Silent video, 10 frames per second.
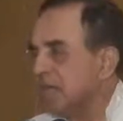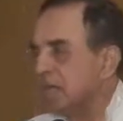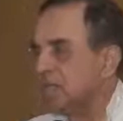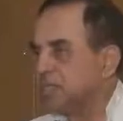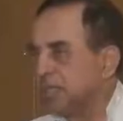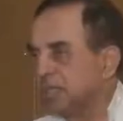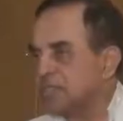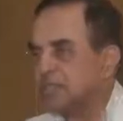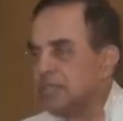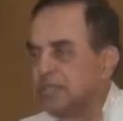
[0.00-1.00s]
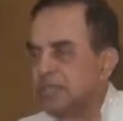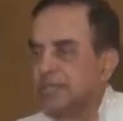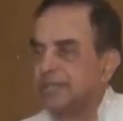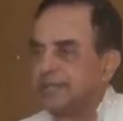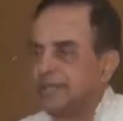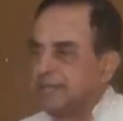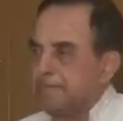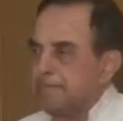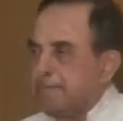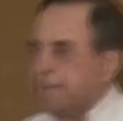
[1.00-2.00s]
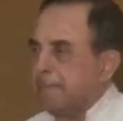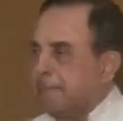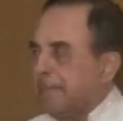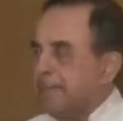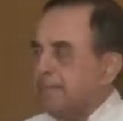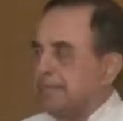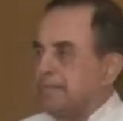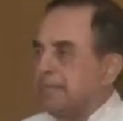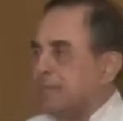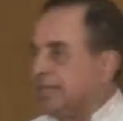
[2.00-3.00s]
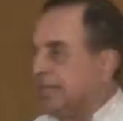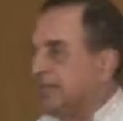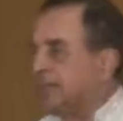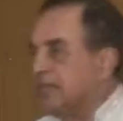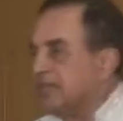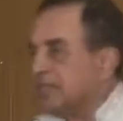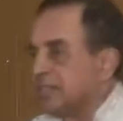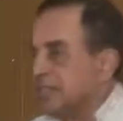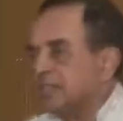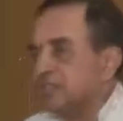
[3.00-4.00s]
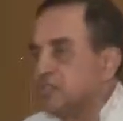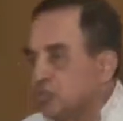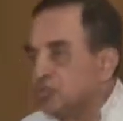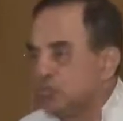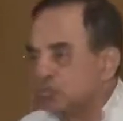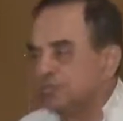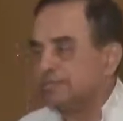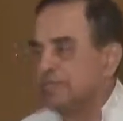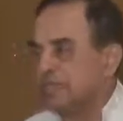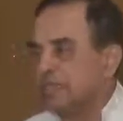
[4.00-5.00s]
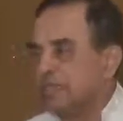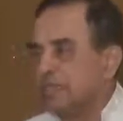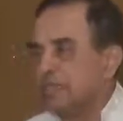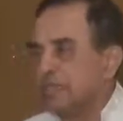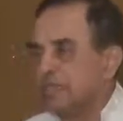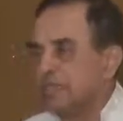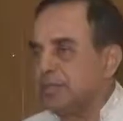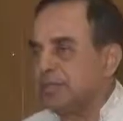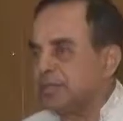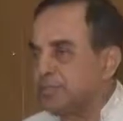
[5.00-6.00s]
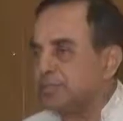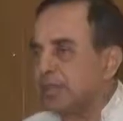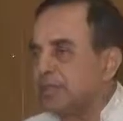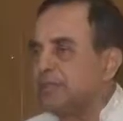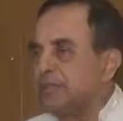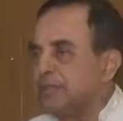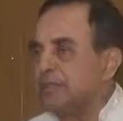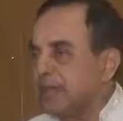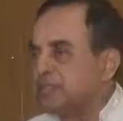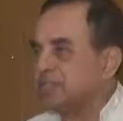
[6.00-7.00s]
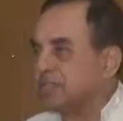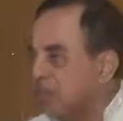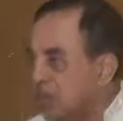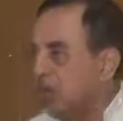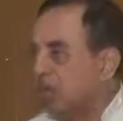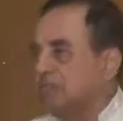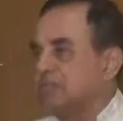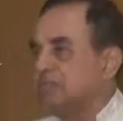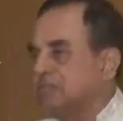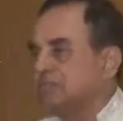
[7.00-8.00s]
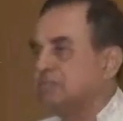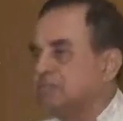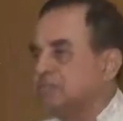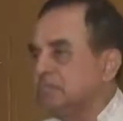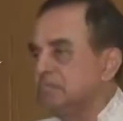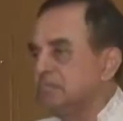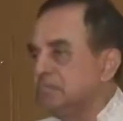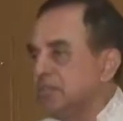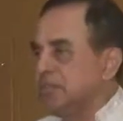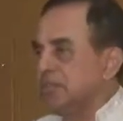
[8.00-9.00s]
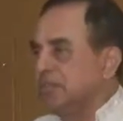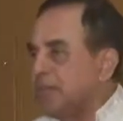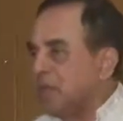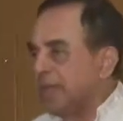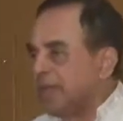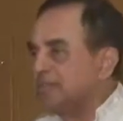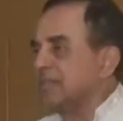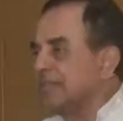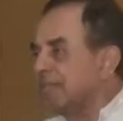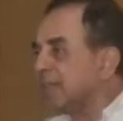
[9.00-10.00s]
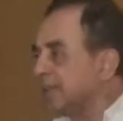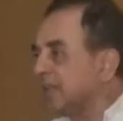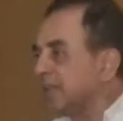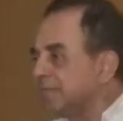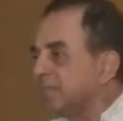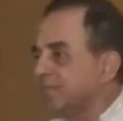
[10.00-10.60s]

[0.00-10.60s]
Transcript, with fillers: How was Pakistan created? 1947 June, the British Parliament passed a law because there was no Pakistan at that time.